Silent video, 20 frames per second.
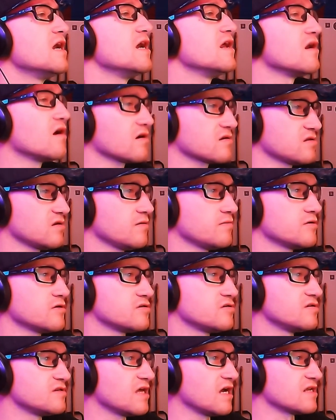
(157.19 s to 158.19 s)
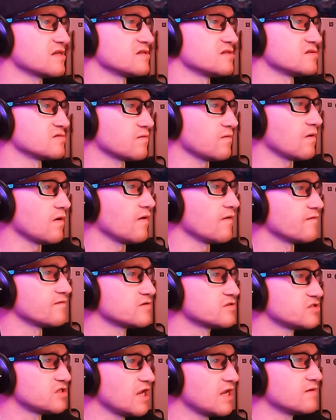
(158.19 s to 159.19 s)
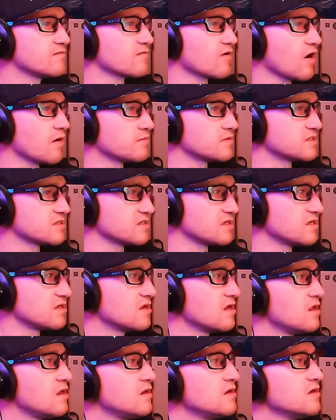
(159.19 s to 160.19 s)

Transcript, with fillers: in October 2012. Shane Robinson,